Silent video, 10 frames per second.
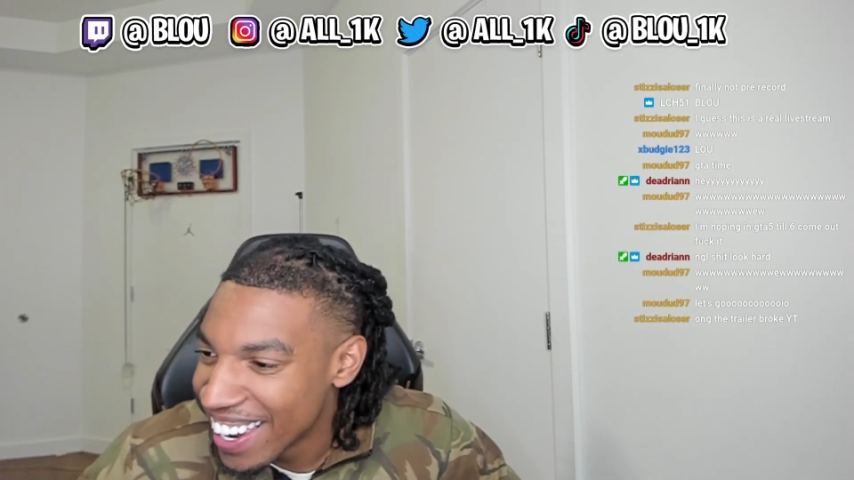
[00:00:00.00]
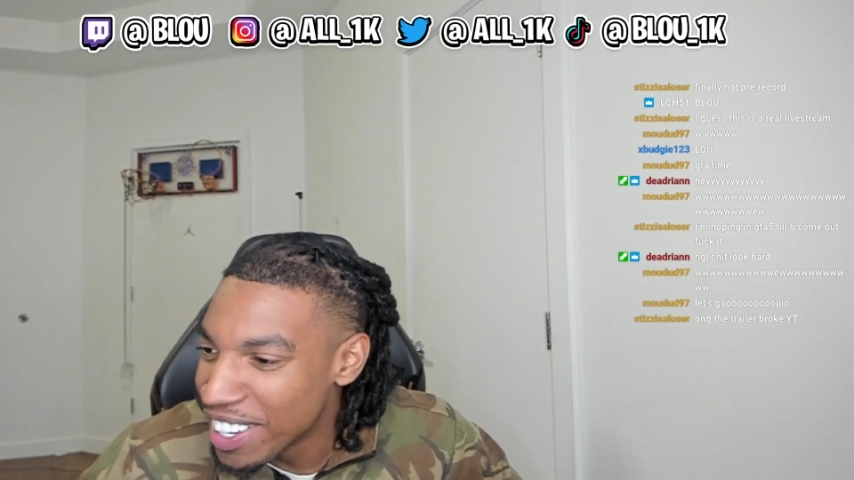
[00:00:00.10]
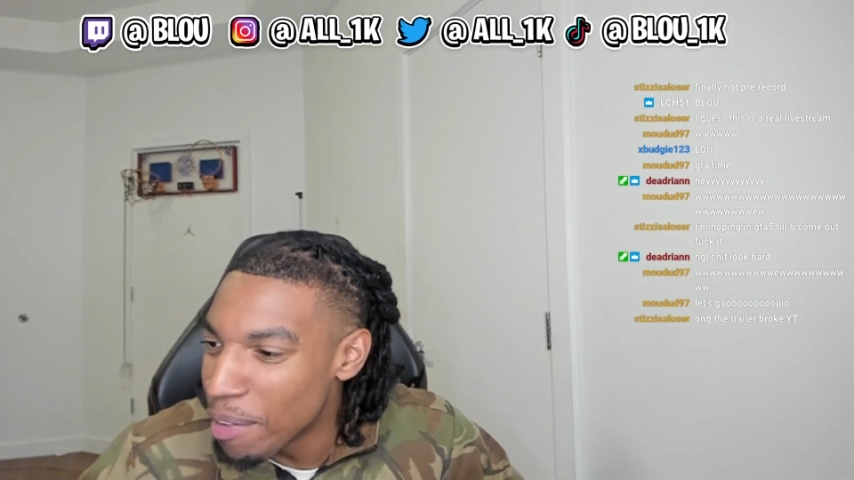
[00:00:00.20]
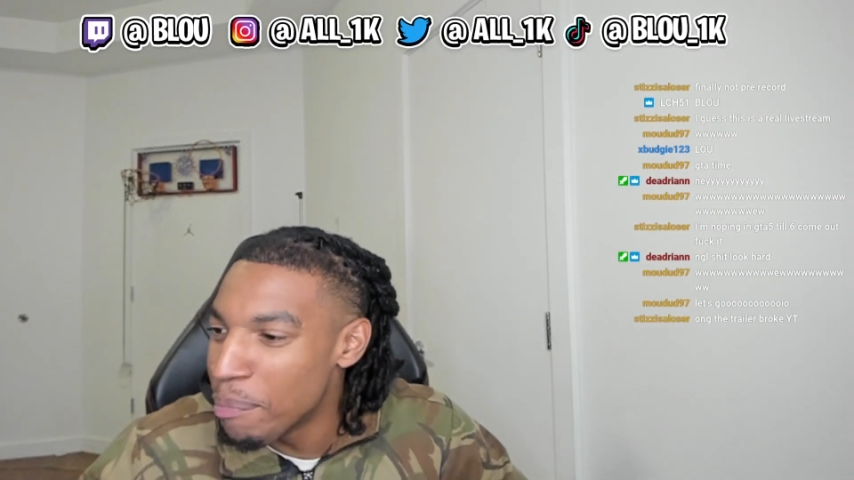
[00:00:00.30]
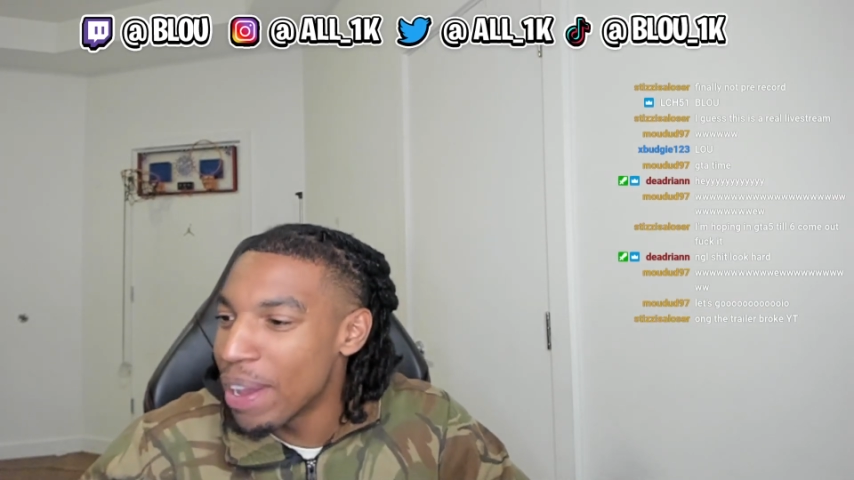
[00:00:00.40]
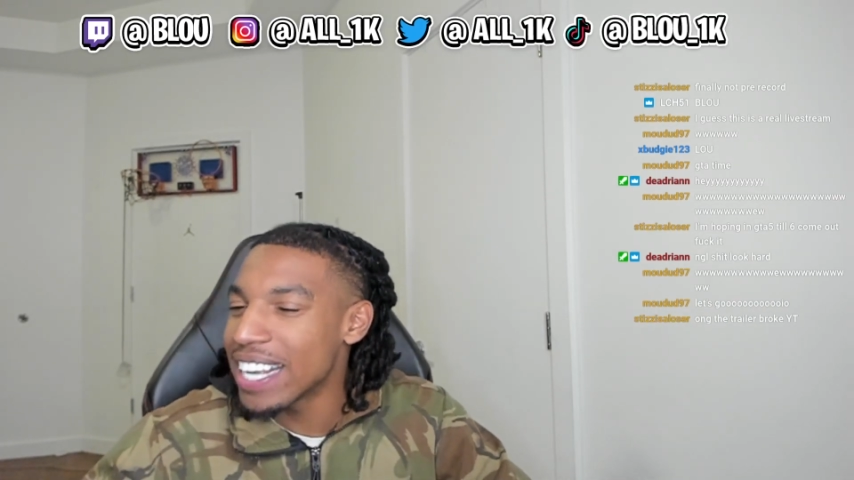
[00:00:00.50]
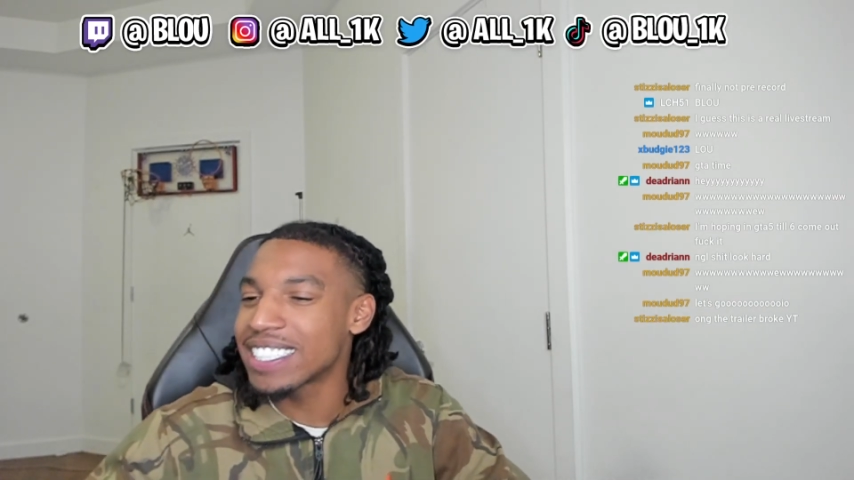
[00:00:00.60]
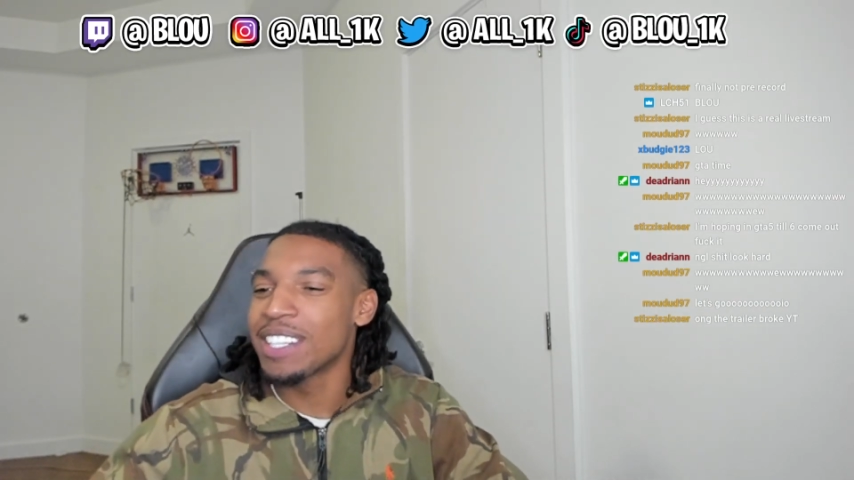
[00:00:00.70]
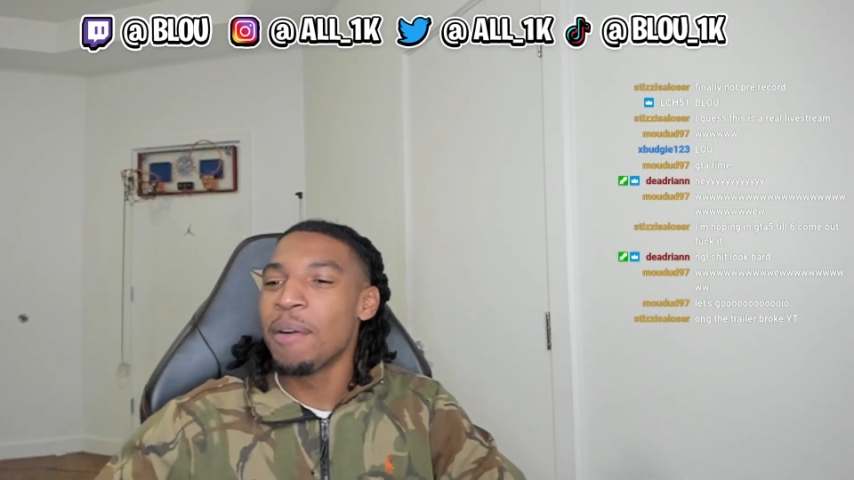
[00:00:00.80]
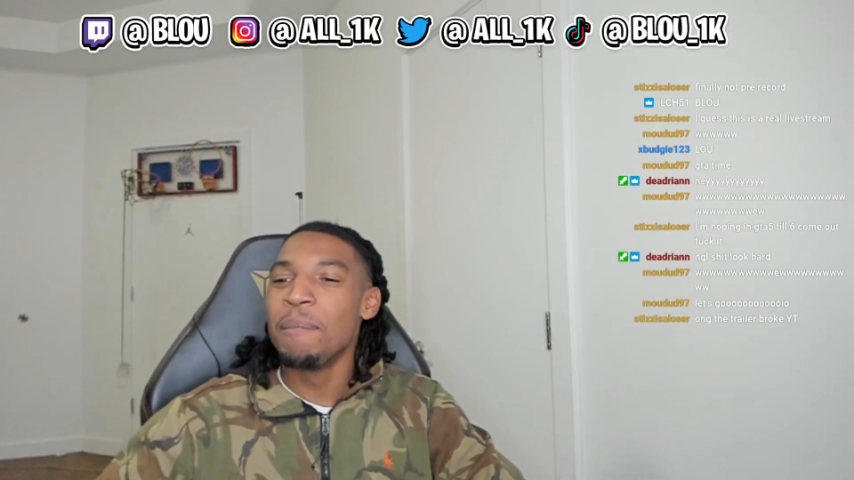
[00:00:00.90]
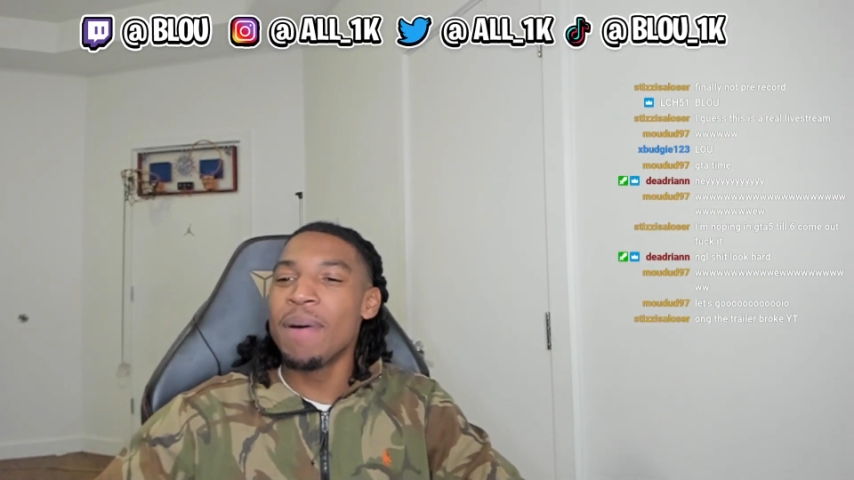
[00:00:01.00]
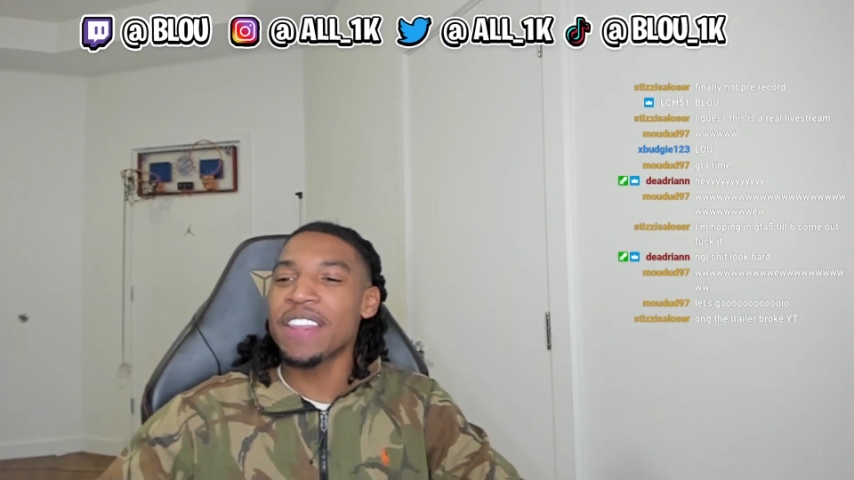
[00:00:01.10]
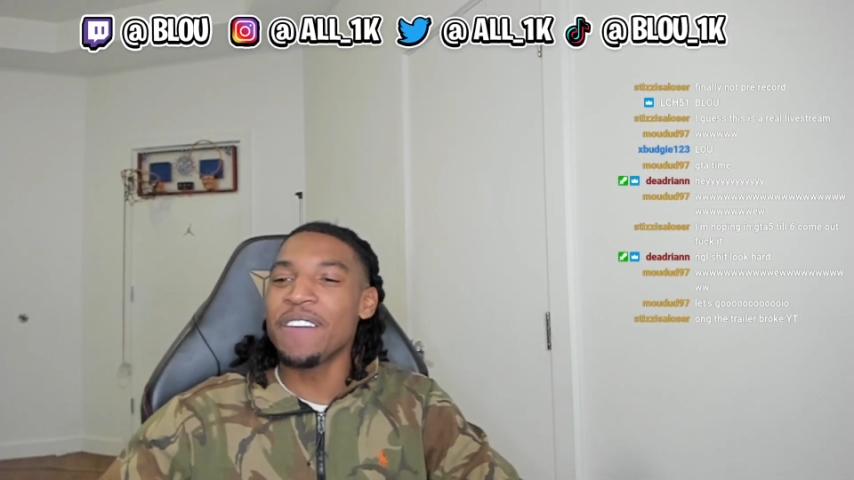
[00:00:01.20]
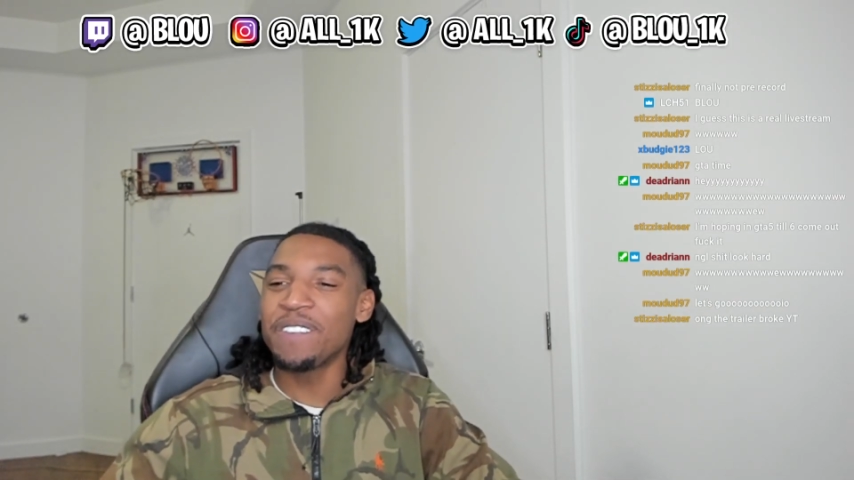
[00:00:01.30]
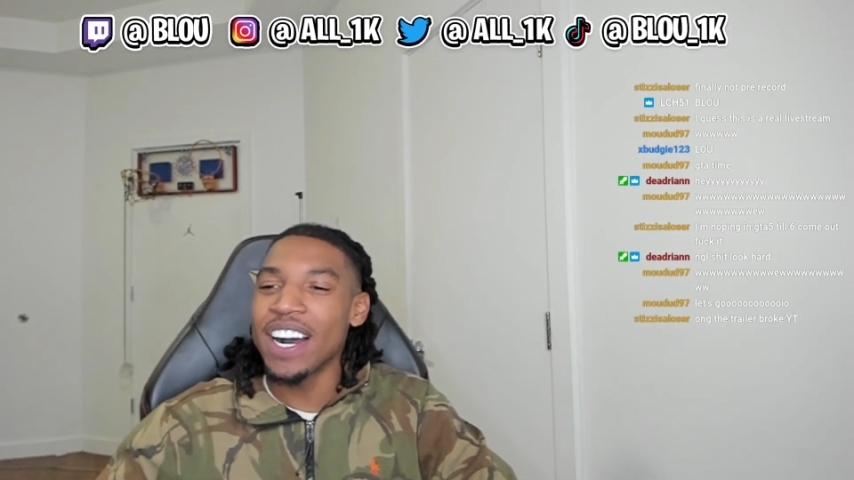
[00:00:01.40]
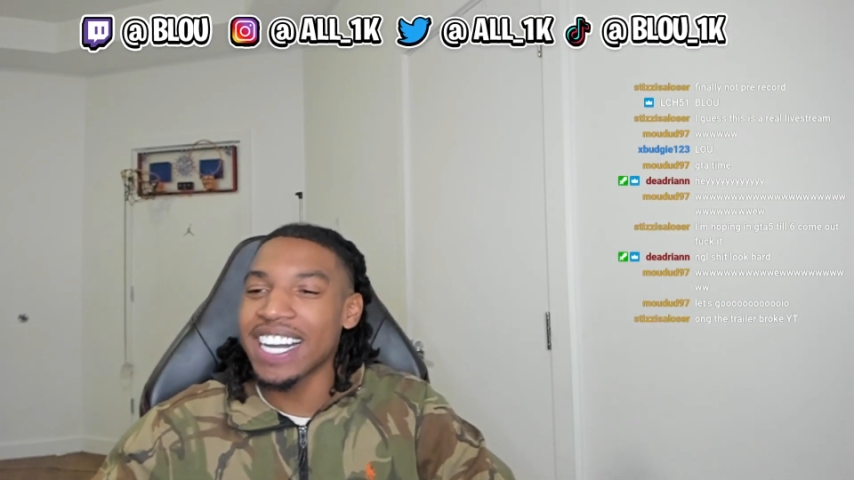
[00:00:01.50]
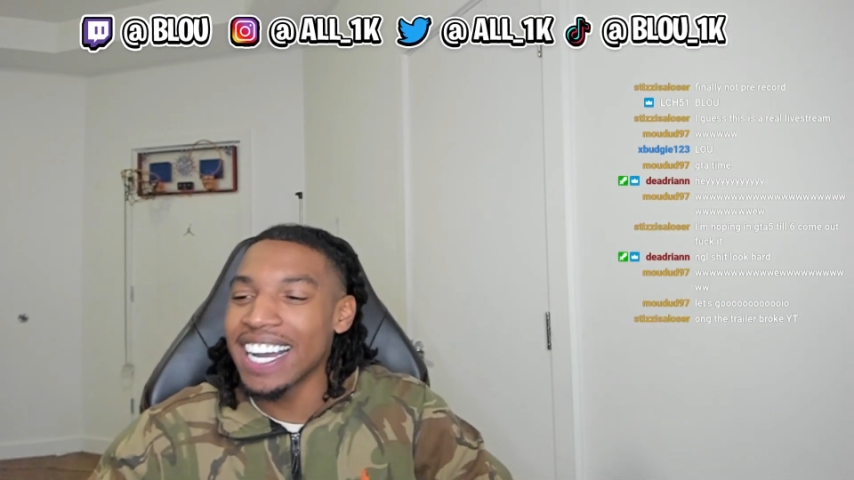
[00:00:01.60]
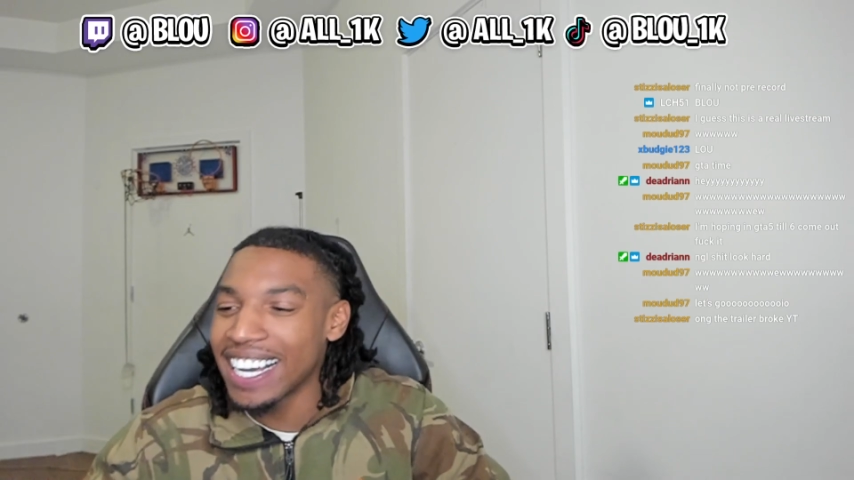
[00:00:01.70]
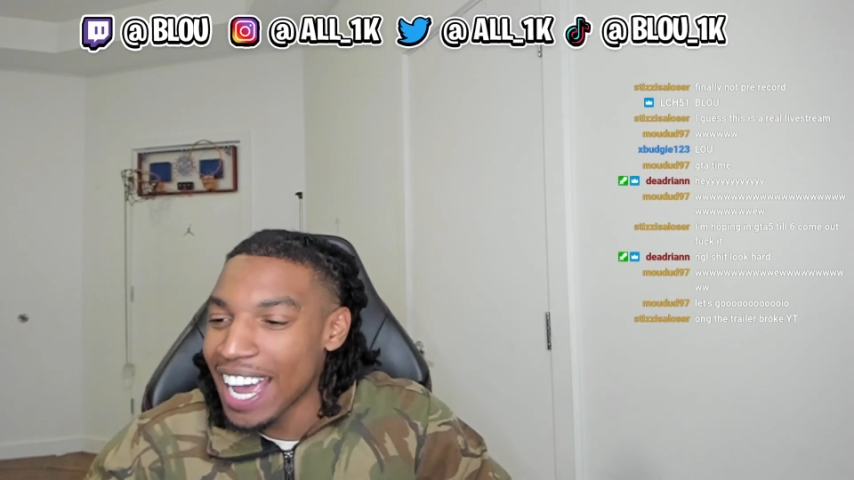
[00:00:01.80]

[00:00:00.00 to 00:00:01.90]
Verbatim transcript: The best motherfucking